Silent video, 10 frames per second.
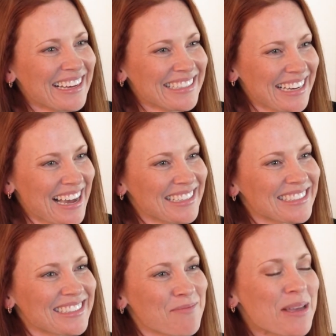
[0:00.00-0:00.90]

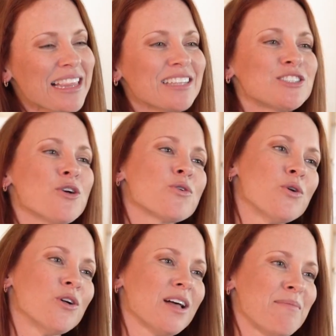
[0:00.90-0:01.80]
Yes, but that's so
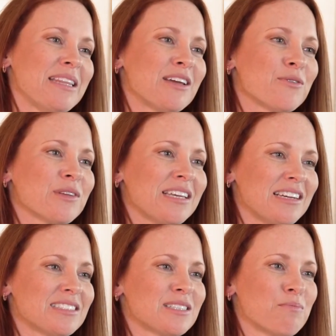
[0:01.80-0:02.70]
cool. I mean, there really
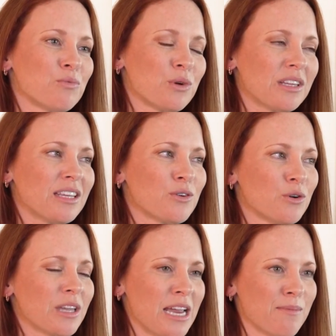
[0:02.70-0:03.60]
is some really
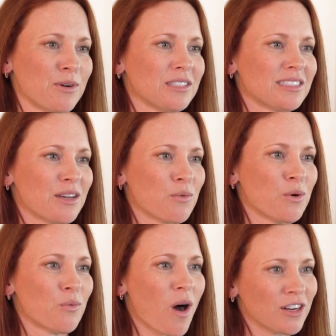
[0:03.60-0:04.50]
cool cameras that
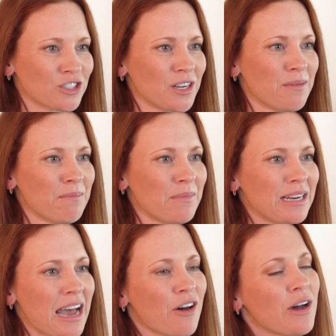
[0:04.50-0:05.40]
will watch them
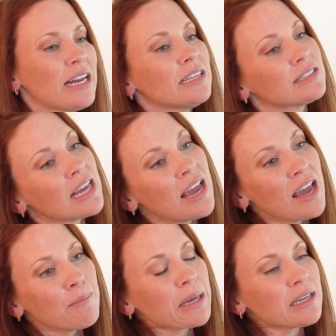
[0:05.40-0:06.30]
now. And it's
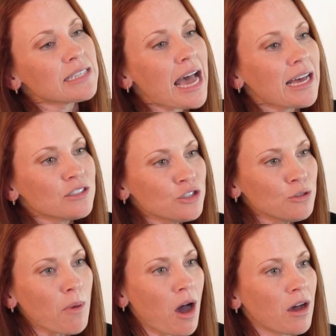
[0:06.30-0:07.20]
because as
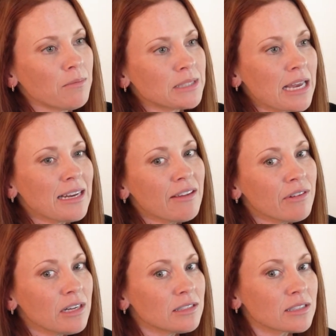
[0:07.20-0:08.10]
new moms, and
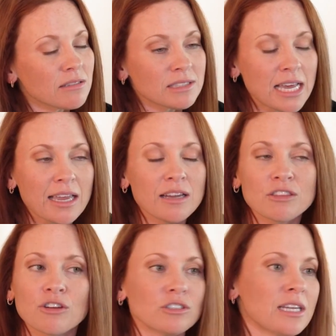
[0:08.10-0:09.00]
even as second
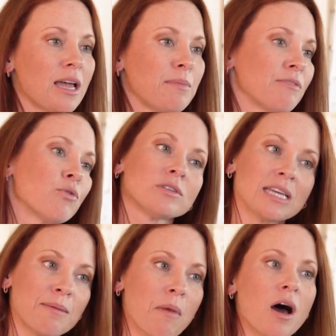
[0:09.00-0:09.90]
and third time and fourth
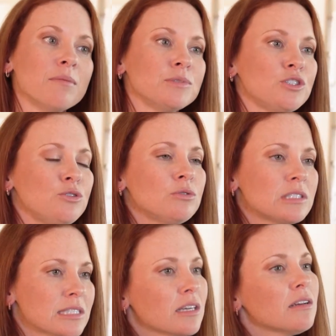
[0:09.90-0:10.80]
time moms, you
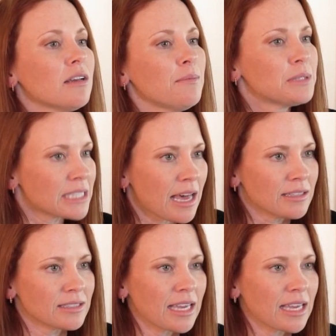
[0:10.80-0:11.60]
still obsess.